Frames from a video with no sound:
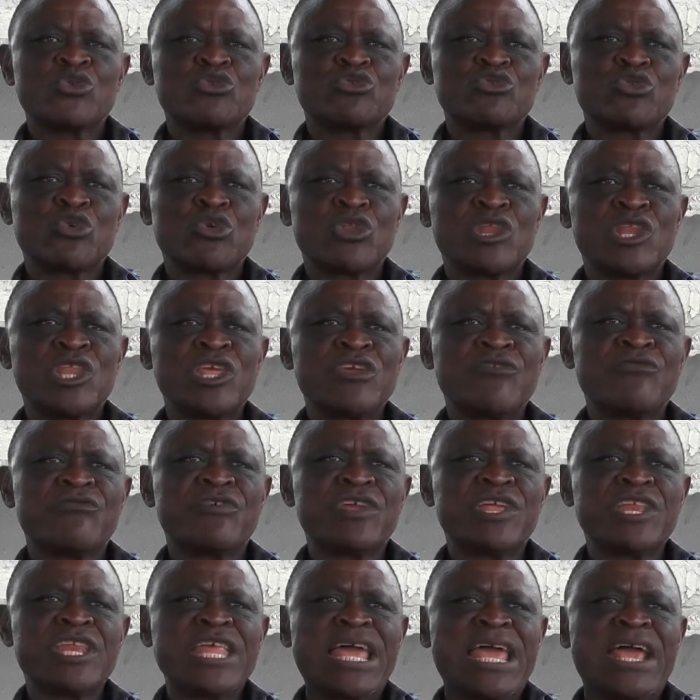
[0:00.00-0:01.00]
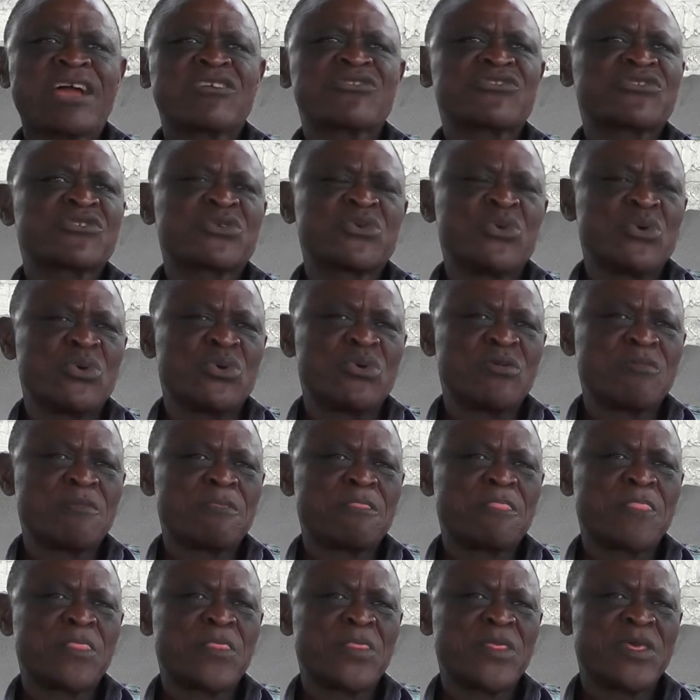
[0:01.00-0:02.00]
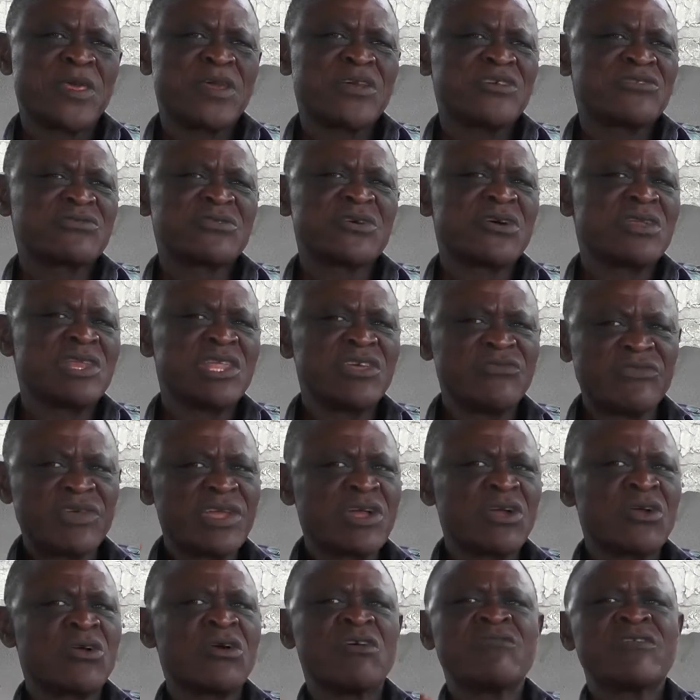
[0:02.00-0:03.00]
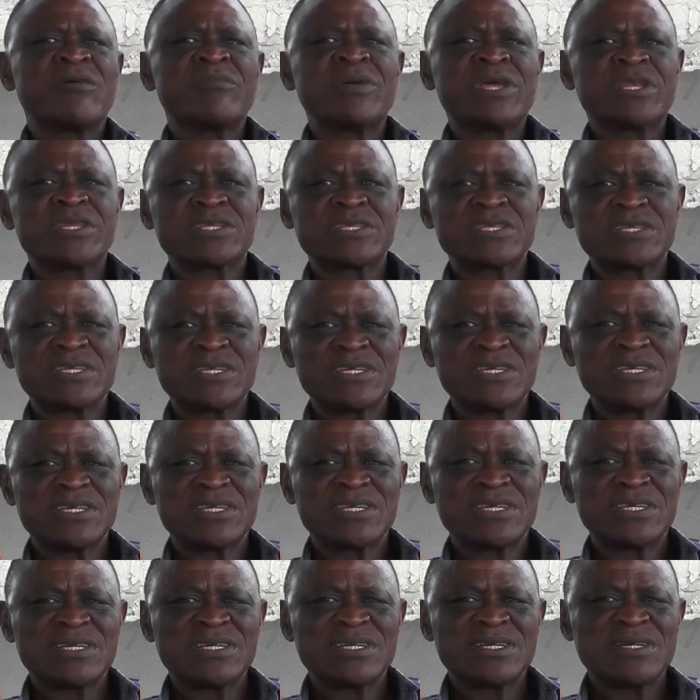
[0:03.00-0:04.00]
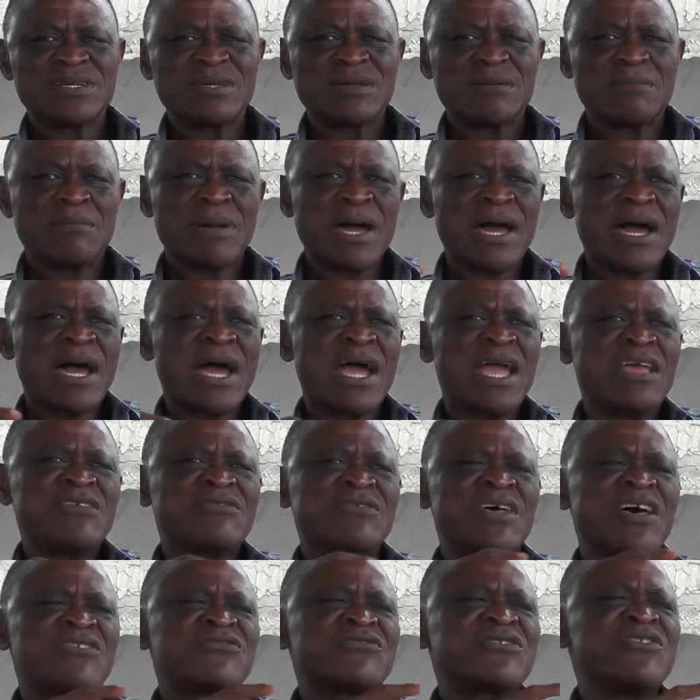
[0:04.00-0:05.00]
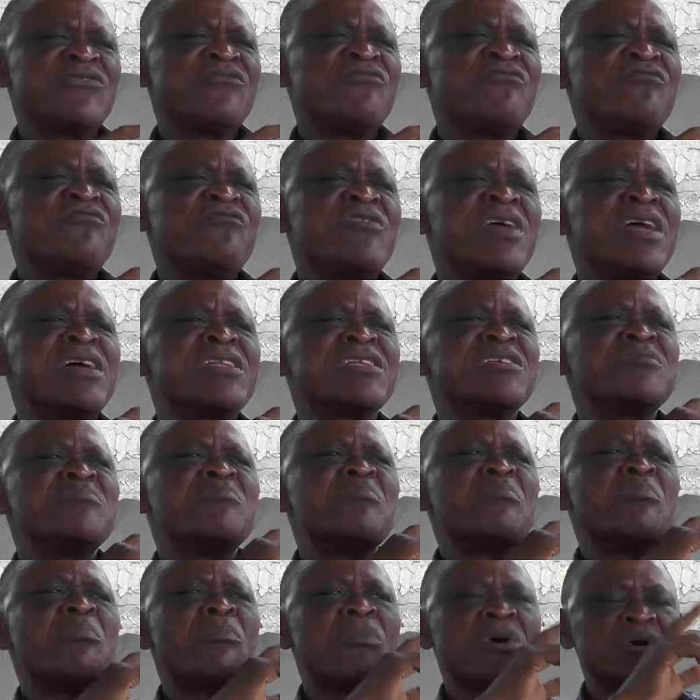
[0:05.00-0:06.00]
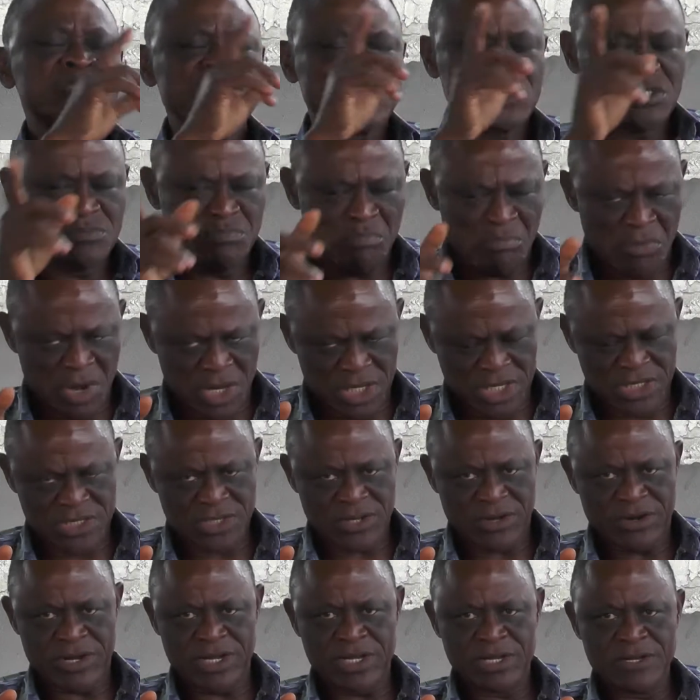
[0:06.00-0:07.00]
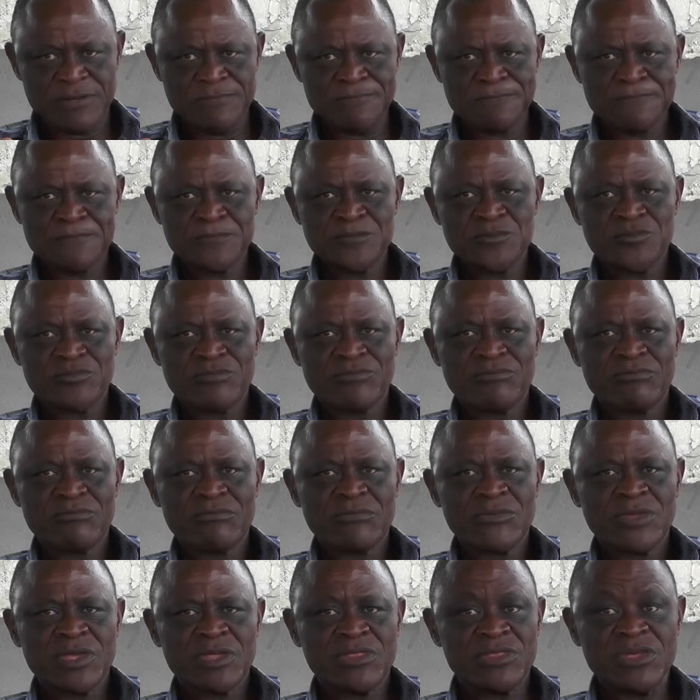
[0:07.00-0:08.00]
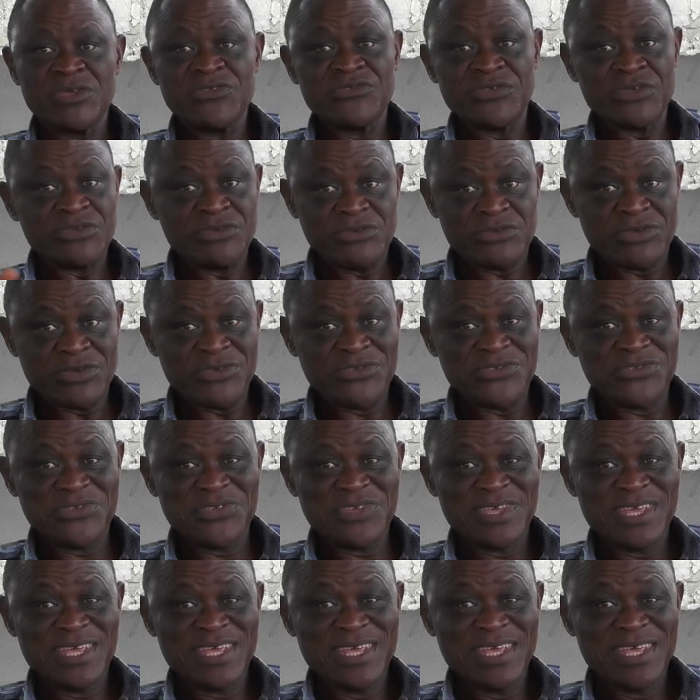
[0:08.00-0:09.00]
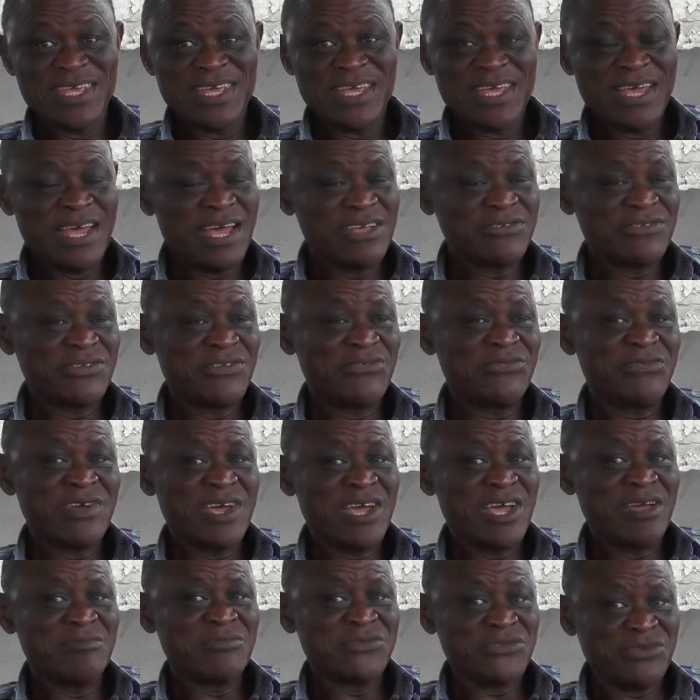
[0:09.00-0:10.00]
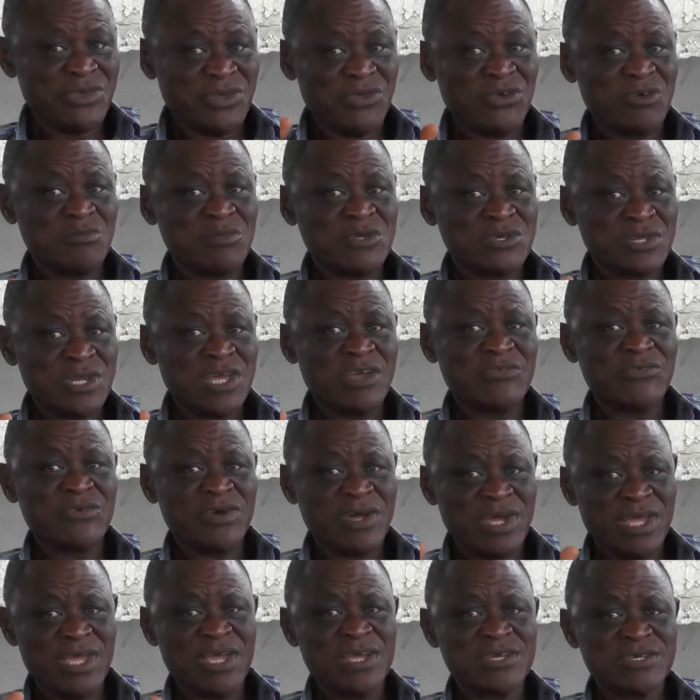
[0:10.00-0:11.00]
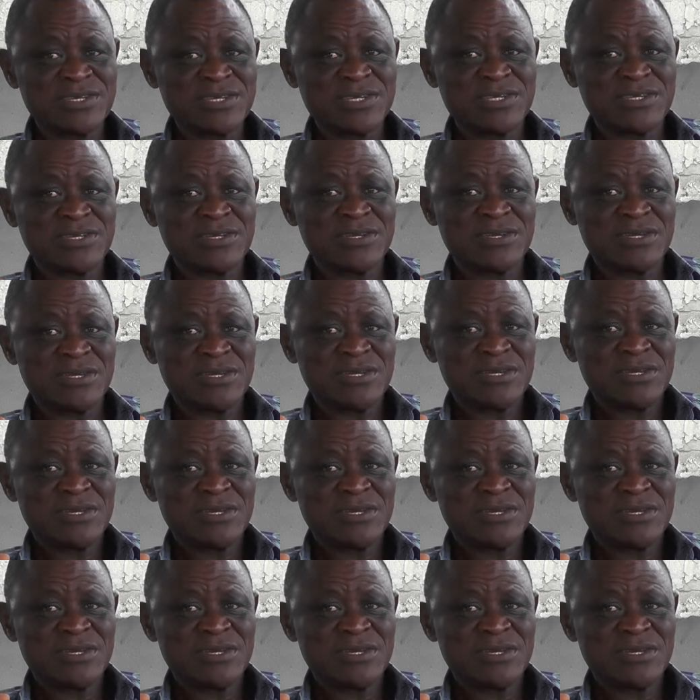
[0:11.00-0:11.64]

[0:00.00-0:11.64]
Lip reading: So living exco is not living government. My eyes are still very much monitoring the institutions, as if I am still commissioner for higher education.